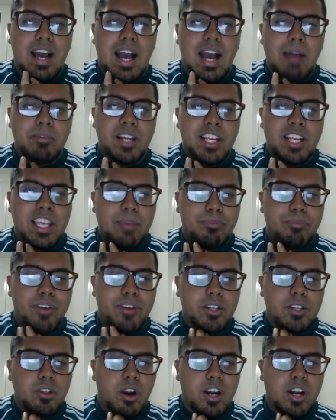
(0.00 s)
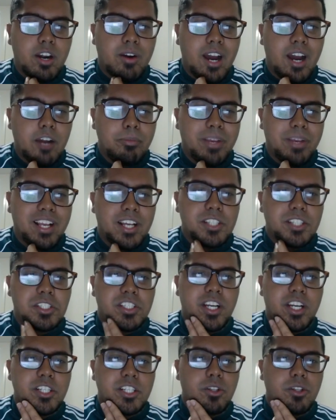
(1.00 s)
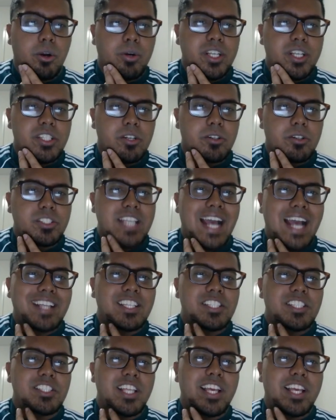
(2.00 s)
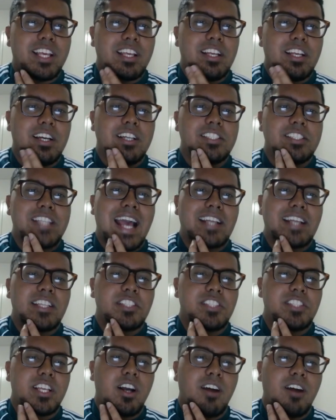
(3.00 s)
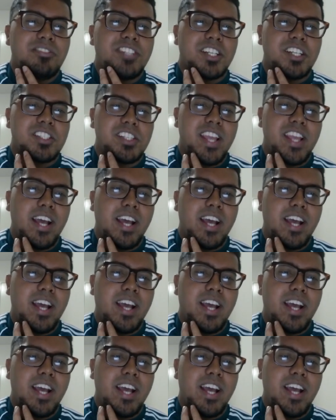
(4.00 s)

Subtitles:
I'm gonna keep Ferrothorn around because there's no reason to sack this thing off just